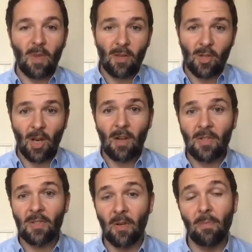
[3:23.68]

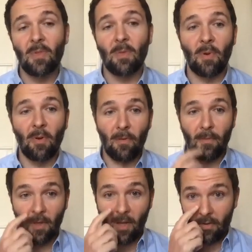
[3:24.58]
Charges comes up an
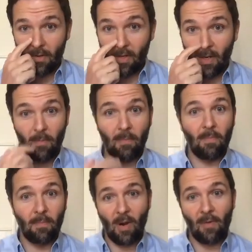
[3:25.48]
awful lot.
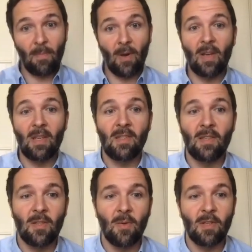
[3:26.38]
Private markets
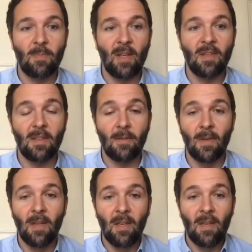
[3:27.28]
is too expensive.
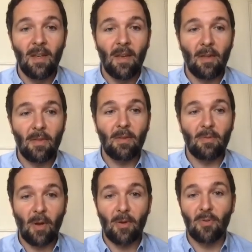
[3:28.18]
I
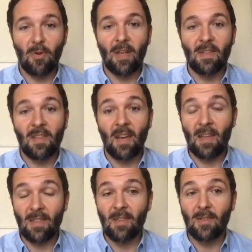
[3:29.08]
think our strong answer to that
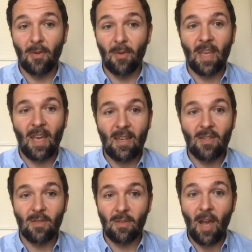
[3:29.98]
is that's not the
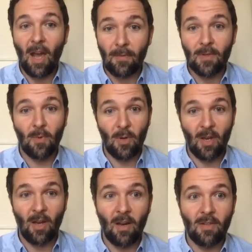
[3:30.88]
case. You have to
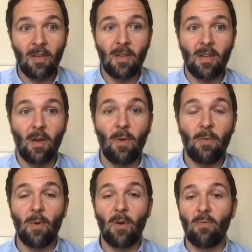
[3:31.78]
work harder.
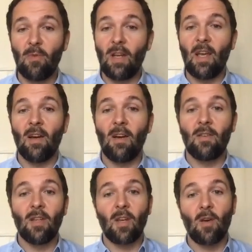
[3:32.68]
We've worked really
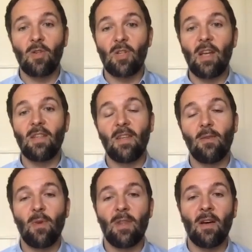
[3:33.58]
hard
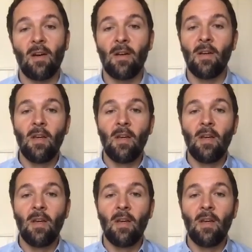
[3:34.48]
negotiating with our